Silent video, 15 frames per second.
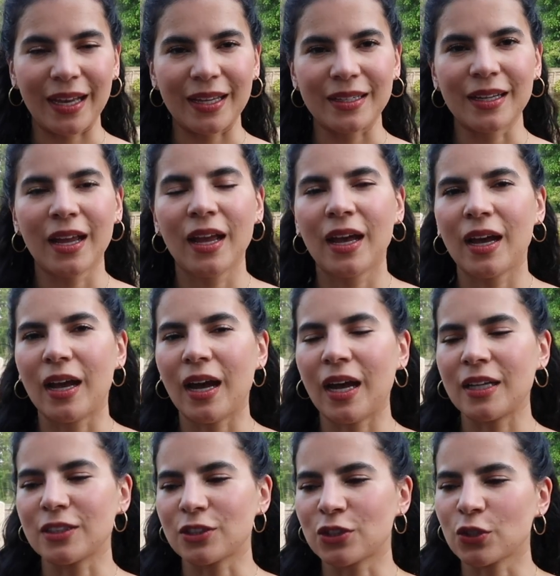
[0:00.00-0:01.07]
can
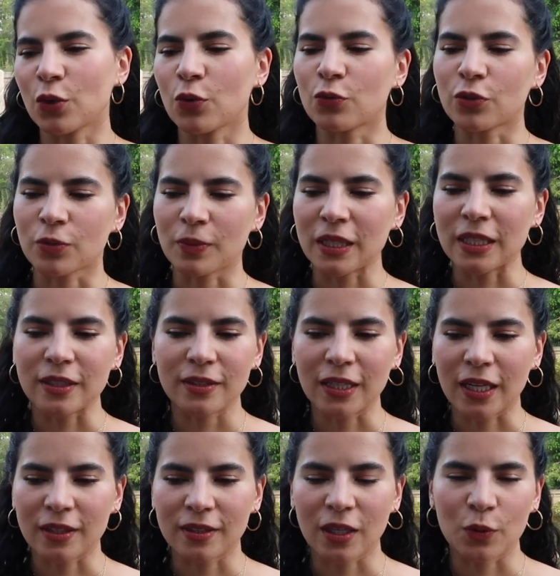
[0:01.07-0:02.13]
and so for me
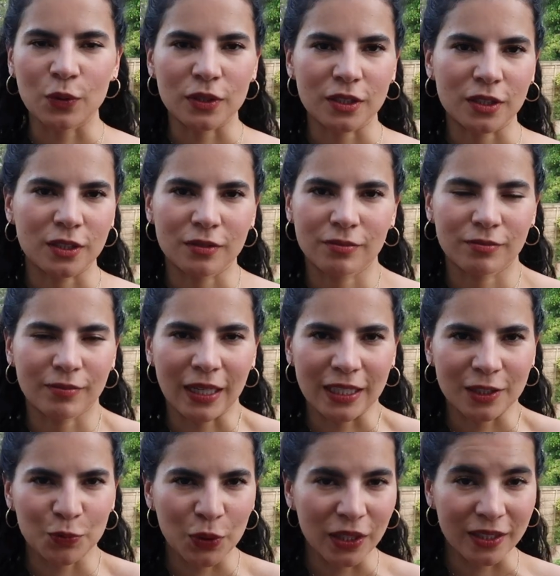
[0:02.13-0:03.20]
that that was my
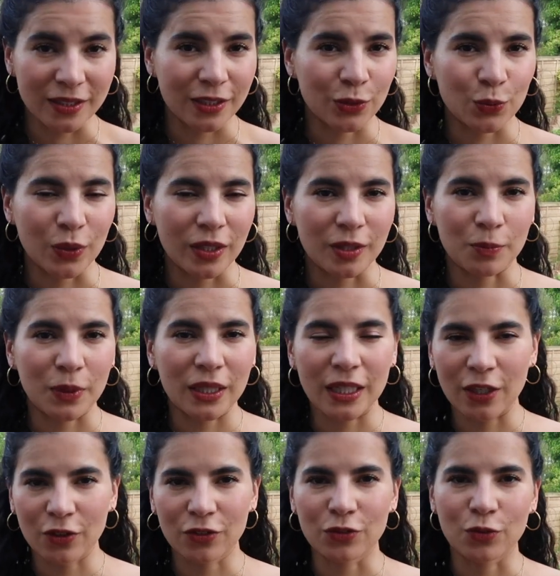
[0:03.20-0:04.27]
experience as well
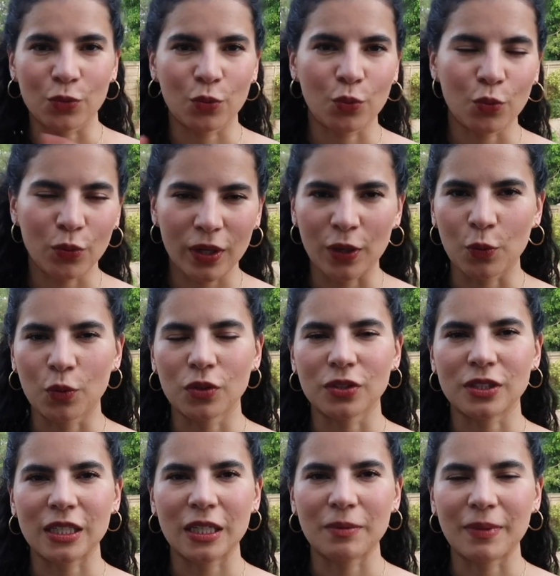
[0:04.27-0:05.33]
depending on where i
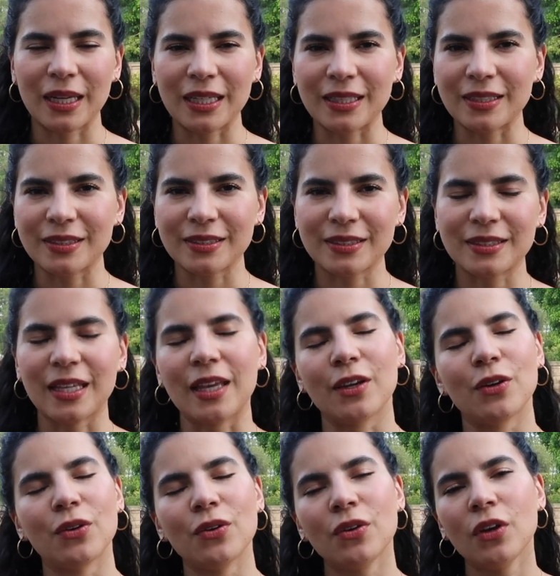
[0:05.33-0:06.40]
was in my
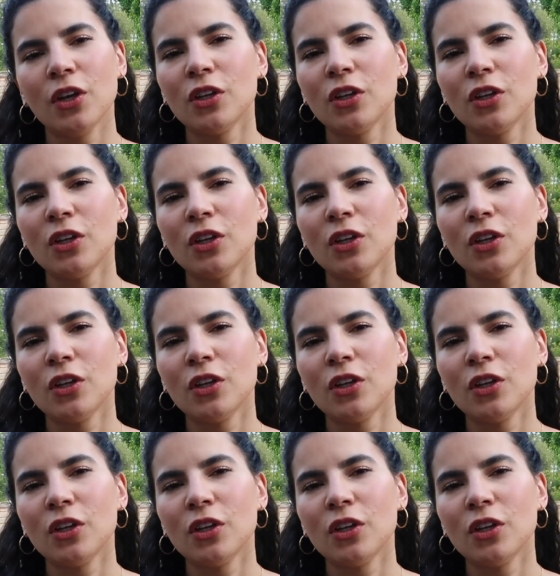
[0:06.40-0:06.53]
cycle